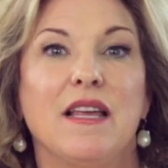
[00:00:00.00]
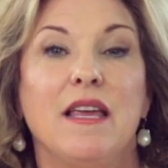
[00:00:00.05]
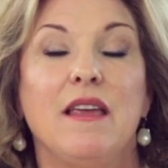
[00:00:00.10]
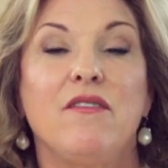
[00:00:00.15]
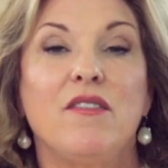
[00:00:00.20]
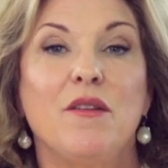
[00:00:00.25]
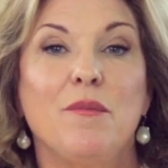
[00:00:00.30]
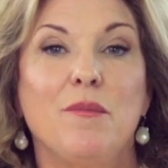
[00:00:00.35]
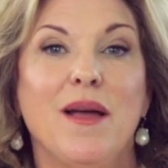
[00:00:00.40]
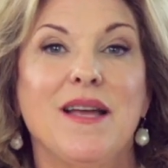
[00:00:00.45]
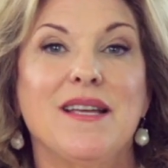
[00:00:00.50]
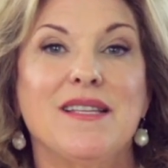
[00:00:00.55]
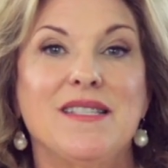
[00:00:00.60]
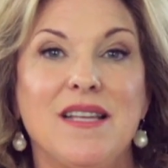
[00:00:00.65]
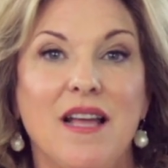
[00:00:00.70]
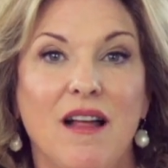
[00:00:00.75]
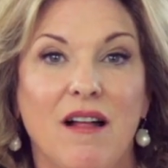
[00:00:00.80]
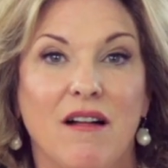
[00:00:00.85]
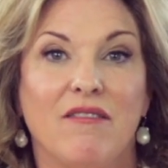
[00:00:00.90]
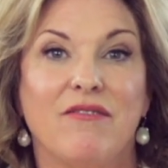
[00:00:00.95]
Even
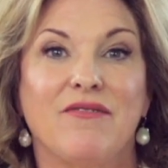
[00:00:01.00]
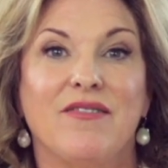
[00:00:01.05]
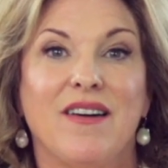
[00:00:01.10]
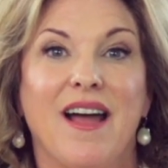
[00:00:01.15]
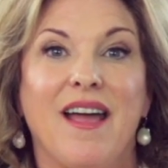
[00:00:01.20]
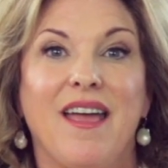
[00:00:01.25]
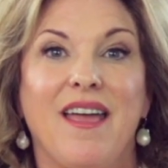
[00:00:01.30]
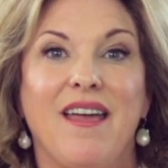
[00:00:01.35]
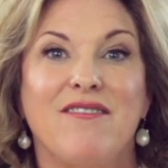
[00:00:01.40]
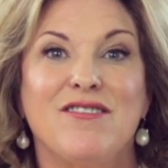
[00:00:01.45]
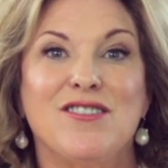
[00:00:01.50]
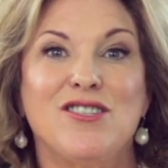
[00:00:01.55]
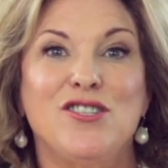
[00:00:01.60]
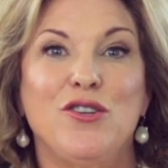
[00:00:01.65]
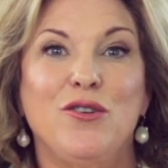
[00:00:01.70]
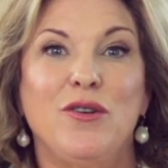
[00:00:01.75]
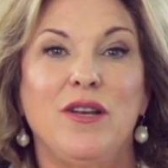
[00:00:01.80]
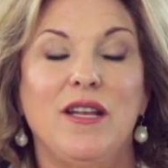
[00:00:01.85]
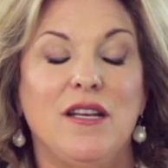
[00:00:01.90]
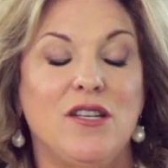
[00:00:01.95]
myself, I have a
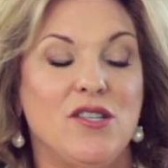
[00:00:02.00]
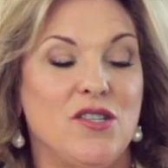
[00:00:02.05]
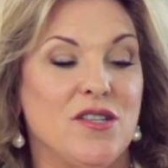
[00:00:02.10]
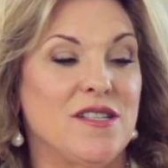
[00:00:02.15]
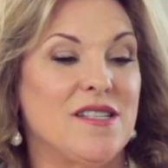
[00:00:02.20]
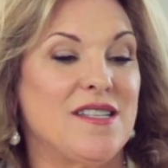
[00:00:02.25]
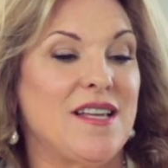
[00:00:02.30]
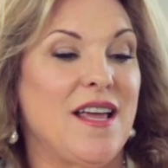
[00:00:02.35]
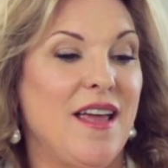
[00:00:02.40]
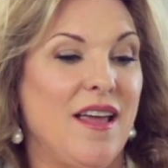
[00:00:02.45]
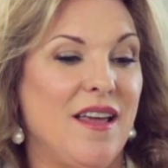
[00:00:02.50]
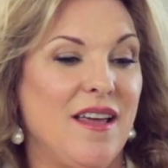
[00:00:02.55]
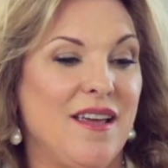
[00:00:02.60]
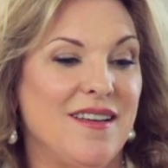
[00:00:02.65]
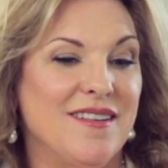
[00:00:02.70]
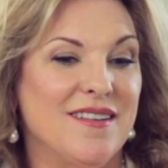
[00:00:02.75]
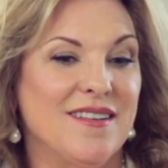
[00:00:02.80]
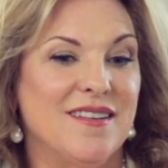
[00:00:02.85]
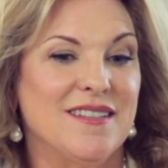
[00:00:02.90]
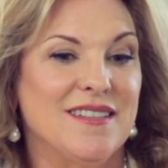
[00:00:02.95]
duty to
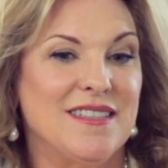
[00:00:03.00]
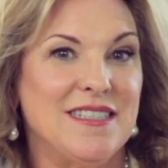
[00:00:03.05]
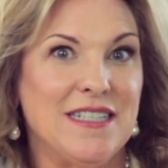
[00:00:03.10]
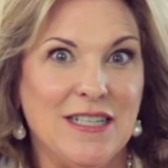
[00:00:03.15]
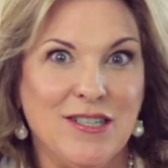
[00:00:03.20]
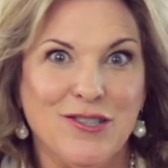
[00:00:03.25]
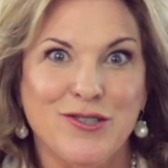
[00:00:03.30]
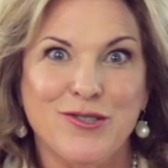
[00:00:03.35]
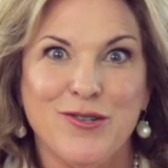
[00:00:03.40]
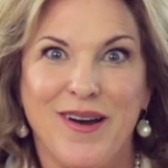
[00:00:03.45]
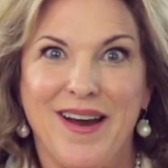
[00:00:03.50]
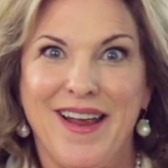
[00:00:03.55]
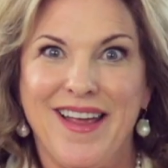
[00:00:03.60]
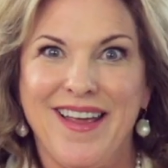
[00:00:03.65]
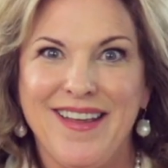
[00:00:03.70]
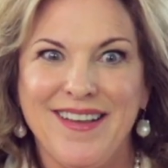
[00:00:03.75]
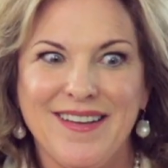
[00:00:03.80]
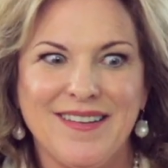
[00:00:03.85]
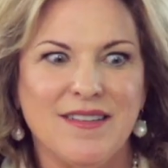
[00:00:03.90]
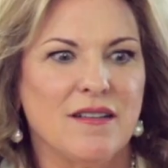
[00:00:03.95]
say,
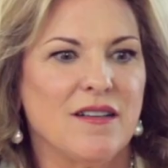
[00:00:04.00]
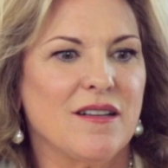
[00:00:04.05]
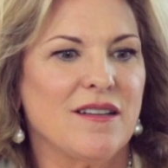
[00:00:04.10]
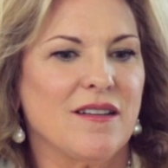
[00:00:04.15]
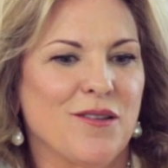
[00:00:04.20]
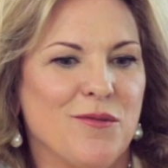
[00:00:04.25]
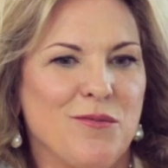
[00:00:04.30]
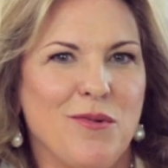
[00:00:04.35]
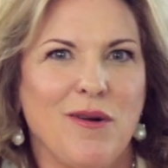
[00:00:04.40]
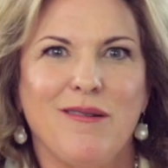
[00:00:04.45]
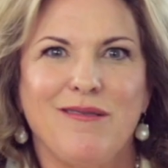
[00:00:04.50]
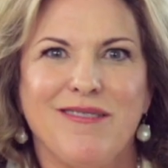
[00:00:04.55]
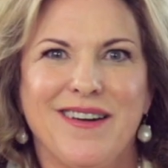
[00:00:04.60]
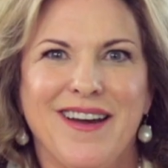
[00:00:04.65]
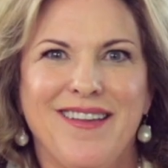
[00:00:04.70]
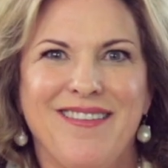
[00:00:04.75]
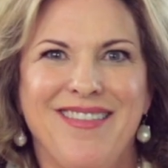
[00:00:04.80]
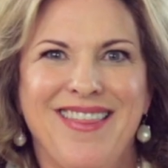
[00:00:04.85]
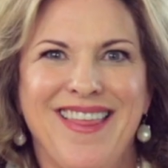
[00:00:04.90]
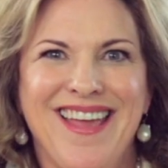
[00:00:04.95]
Deirdre, what were
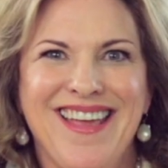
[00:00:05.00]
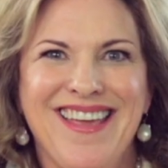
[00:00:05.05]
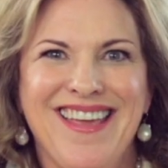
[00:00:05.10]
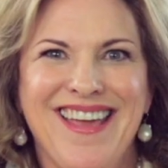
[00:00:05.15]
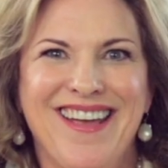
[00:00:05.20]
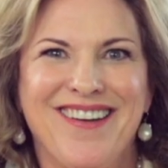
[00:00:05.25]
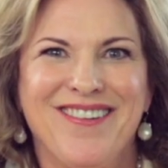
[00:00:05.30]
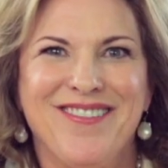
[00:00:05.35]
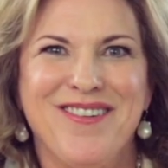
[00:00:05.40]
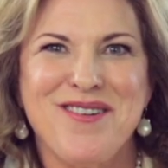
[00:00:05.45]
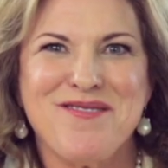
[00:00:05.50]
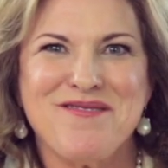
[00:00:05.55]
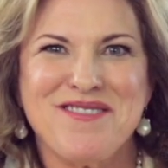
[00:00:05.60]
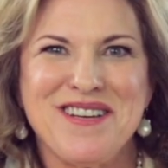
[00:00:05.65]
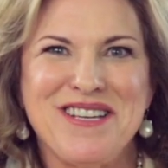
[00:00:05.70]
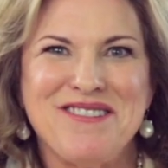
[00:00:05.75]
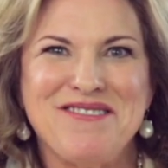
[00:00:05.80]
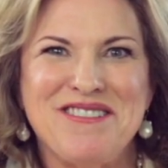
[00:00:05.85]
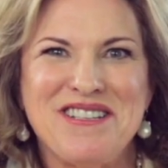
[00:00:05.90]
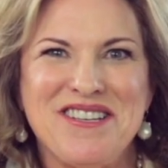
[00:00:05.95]
you thinking? What were
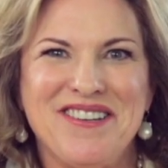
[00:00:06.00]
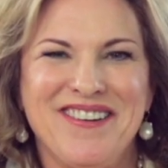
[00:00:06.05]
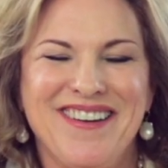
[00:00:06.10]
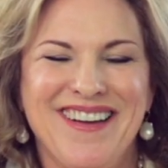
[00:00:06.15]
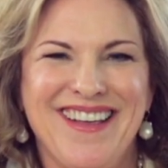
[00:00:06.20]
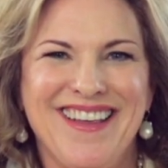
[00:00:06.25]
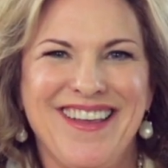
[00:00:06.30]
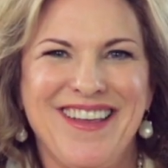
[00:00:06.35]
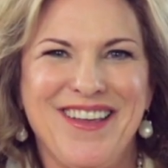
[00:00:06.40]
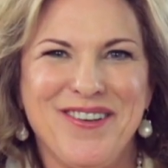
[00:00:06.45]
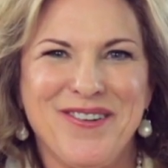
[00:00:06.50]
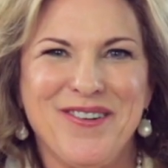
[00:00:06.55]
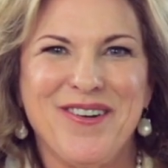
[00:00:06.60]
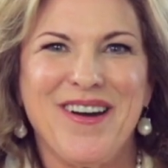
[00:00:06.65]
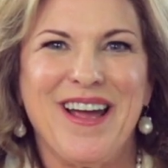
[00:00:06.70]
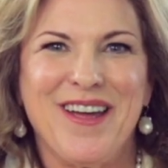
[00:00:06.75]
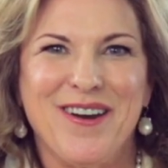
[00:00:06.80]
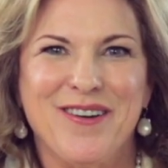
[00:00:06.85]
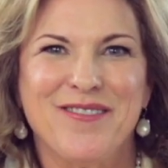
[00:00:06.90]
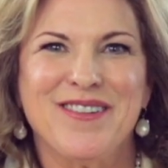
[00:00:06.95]
you doing? You were
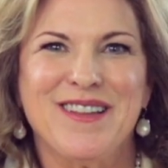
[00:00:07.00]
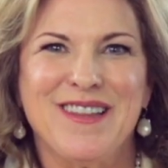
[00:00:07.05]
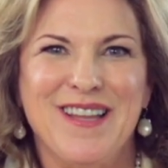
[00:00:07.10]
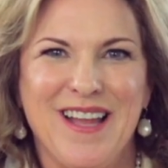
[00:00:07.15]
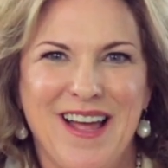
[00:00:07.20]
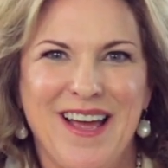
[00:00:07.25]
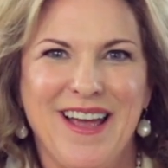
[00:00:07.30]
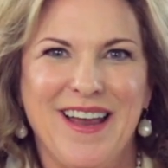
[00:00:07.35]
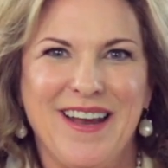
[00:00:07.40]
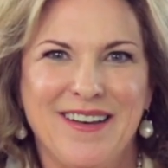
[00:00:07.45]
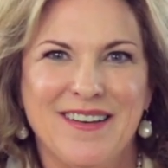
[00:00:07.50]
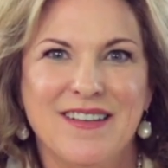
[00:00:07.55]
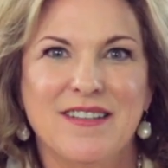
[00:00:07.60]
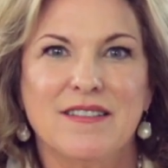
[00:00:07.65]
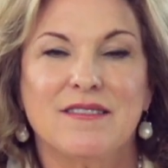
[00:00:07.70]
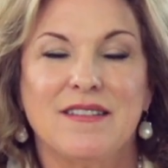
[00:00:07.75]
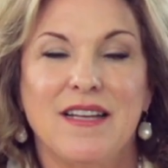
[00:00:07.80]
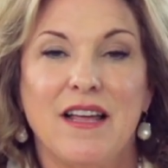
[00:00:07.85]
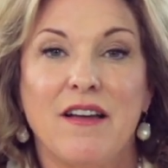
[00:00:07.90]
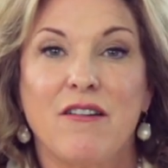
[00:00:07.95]
out of line.
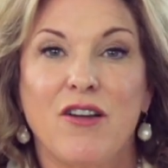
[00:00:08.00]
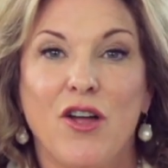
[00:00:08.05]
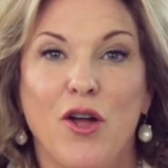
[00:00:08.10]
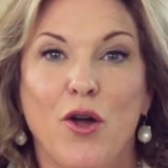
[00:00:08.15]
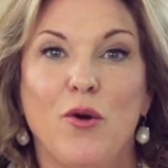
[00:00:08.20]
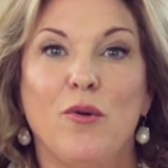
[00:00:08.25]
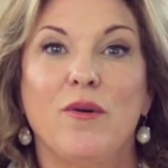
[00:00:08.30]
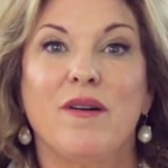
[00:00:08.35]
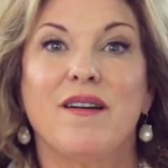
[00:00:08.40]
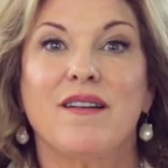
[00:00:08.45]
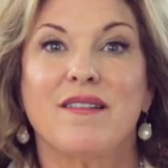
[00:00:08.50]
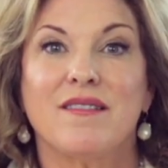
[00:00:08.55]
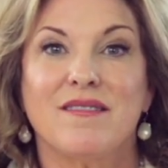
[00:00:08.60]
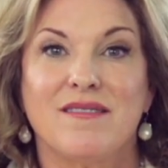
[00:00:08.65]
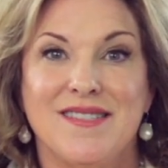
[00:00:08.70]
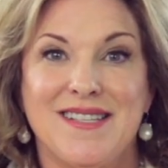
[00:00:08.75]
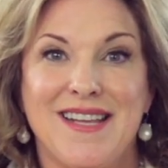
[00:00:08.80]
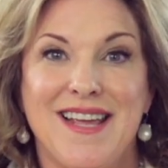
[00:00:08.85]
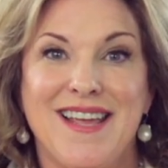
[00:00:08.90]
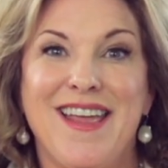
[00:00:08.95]
Now go
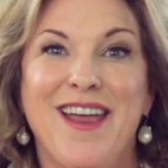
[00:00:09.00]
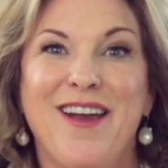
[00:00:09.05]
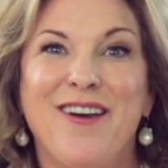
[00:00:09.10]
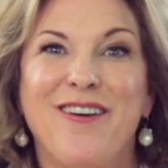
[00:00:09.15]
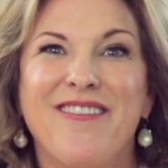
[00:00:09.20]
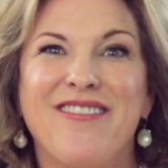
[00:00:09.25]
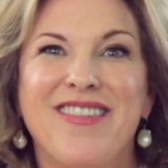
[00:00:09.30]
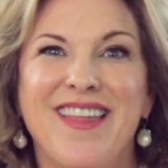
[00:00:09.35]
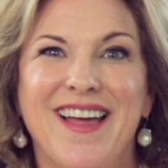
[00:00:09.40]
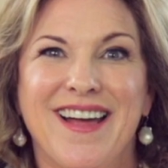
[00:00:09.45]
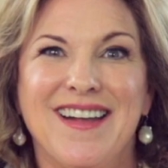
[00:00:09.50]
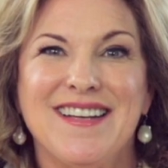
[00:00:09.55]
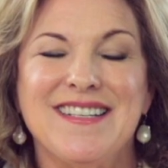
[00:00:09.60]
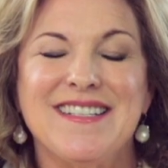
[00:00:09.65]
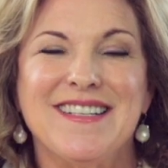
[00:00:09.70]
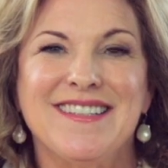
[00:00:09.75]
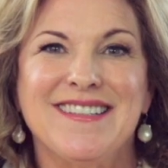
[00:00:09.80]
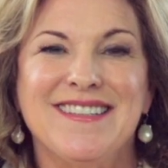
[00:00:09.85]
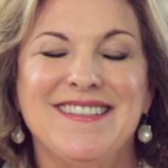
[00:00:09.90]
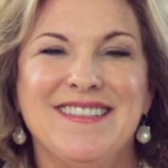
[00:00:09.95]
take care of
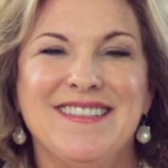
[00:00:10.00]
that.